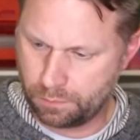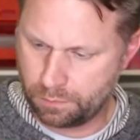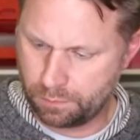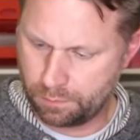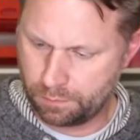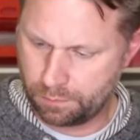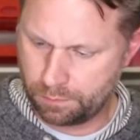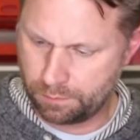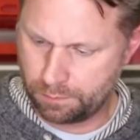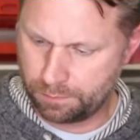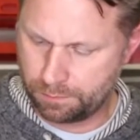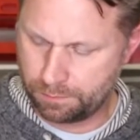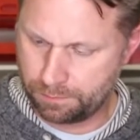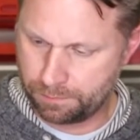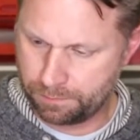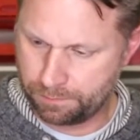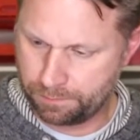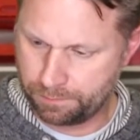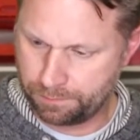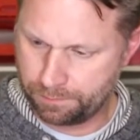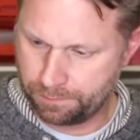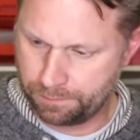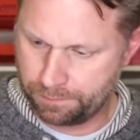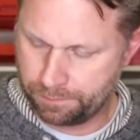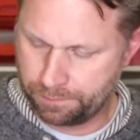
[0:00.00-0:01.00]

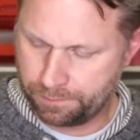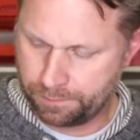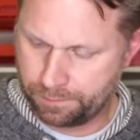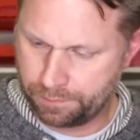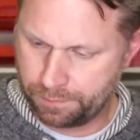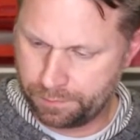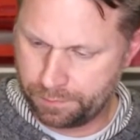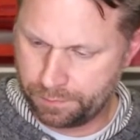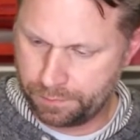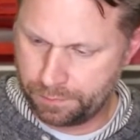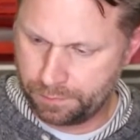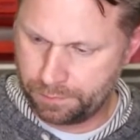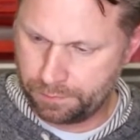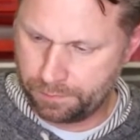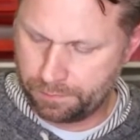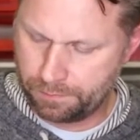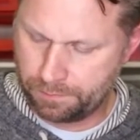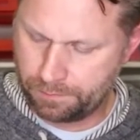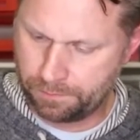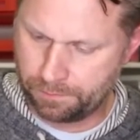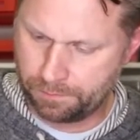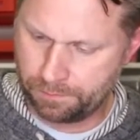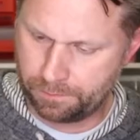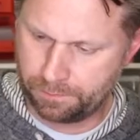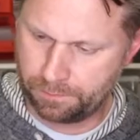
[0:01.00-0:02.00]

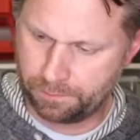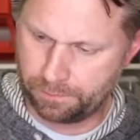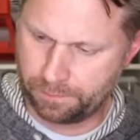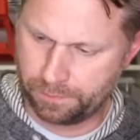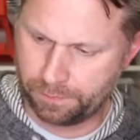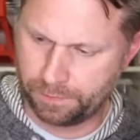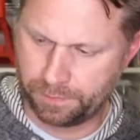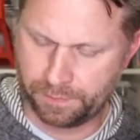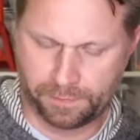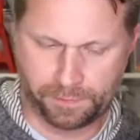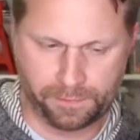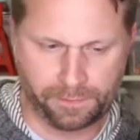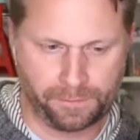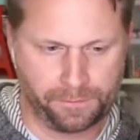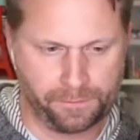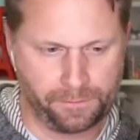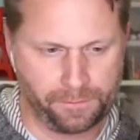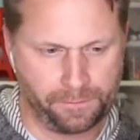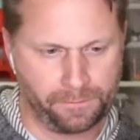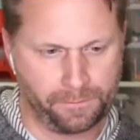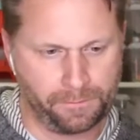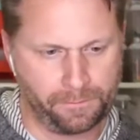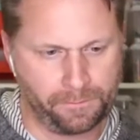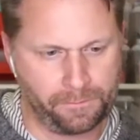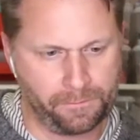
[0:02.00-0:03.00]

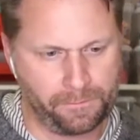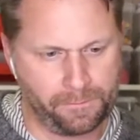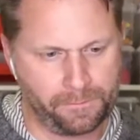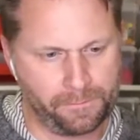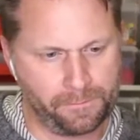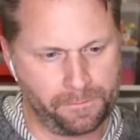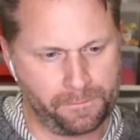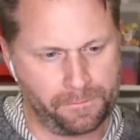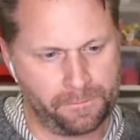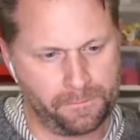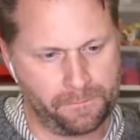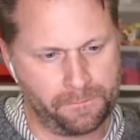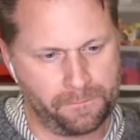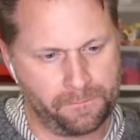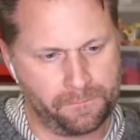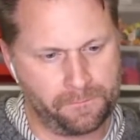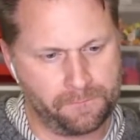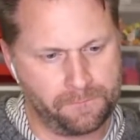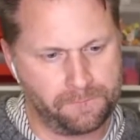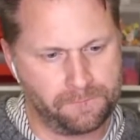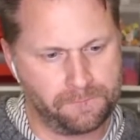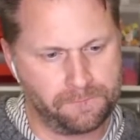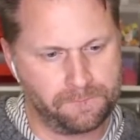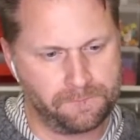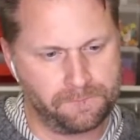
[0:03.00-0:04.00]

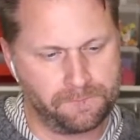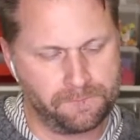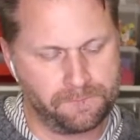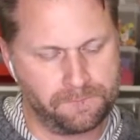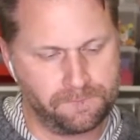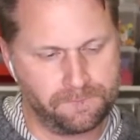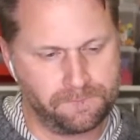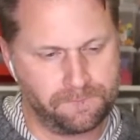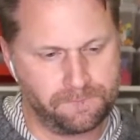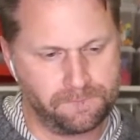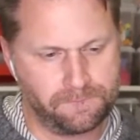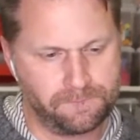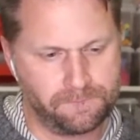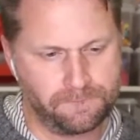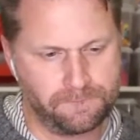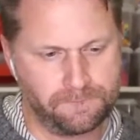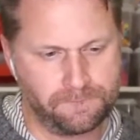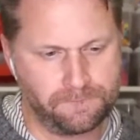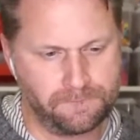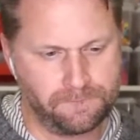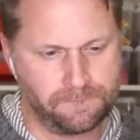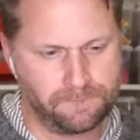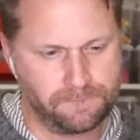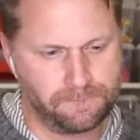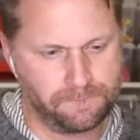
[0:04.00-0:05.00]

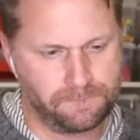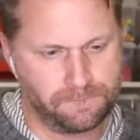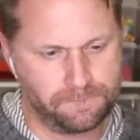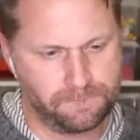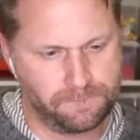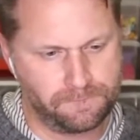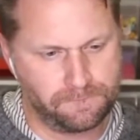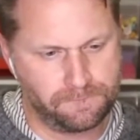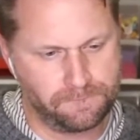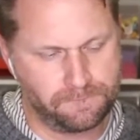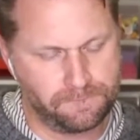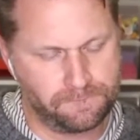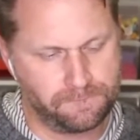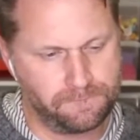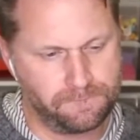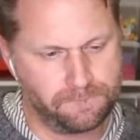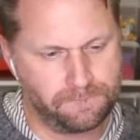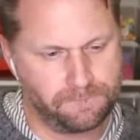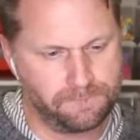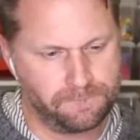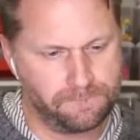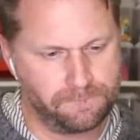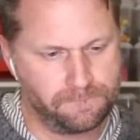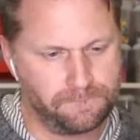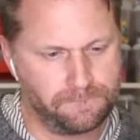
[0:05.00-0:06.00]
This person isn't speaking.